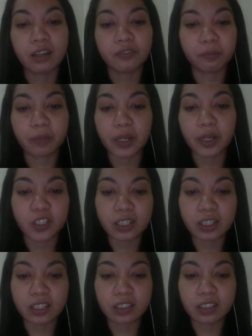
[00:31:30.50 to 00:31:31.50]
by
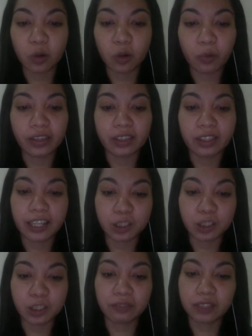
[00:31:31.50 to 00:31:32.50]
just knowing that I
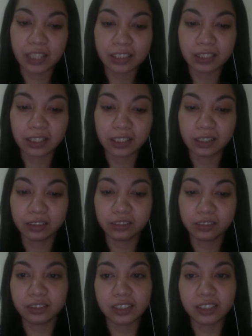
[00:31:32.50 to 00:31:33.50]
do have the
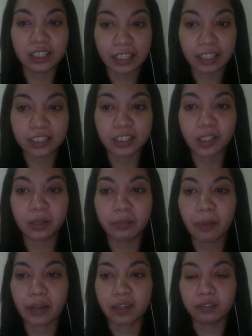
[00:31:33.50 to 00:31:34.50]
technical
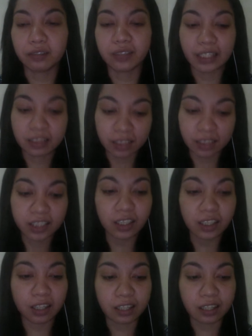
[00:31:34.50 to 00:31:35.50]
background. I
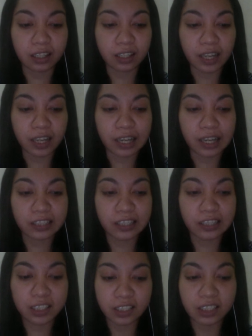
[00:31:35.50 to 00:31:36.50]

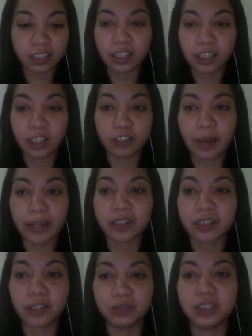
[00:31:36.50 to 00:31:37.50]
did still a lot of
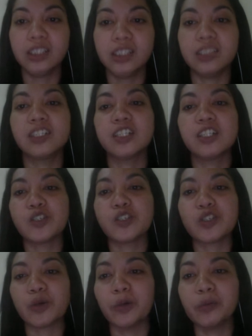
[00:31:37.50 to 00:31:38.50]
background reading.
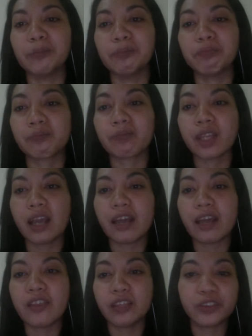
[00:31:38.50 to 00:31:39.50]
So
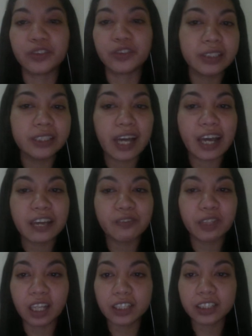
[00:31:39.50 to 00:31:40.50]
and then thirdly, I've
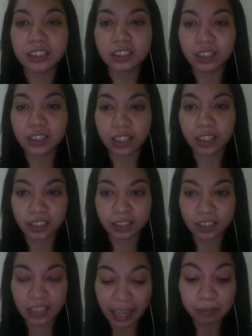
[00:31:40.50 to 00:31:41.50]
allotted
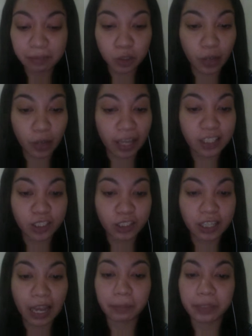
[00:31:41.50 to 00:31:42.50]
time to answer
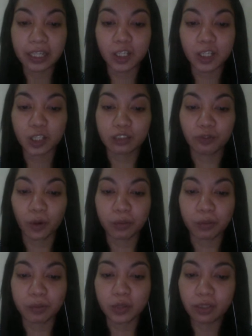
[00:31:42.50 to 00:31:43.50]
the application
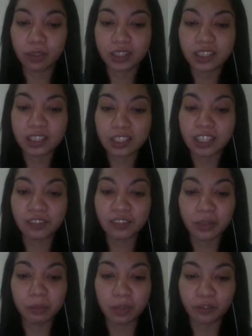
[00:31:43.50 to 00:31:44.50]
form. So this is
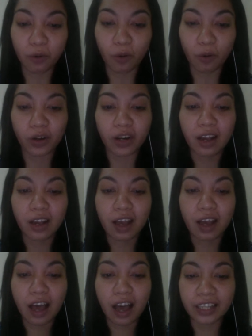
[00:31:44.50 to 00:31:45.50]
even before
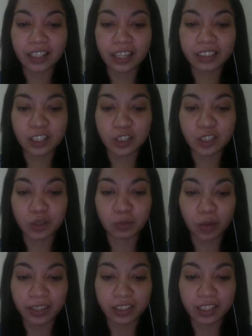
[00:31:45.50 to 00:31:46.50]
I got into
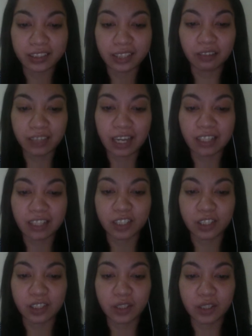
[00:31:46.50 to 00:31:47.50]
writing down the
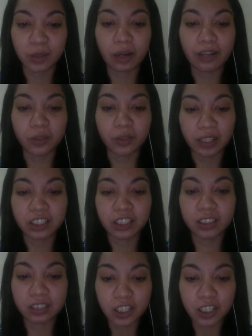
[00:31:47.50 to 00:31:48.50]
answer. So I've already
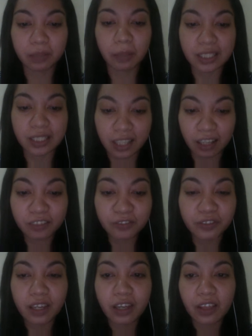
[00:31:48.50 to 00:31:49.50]
conditioned
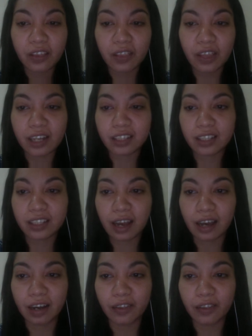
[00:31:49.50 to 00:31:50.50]
myself that
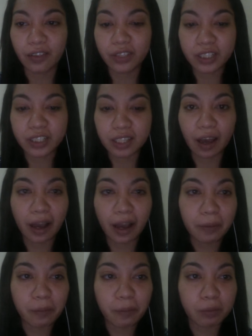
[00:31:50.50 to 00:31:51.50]
there's a
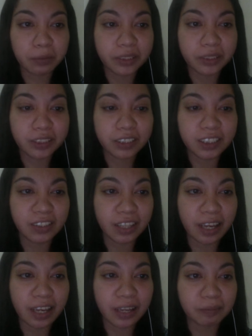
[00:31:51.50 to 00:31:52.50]
high probability
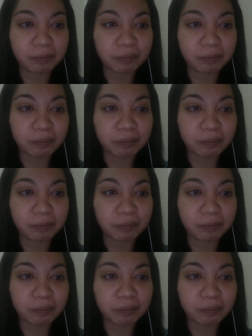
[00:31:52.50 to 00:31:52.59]
that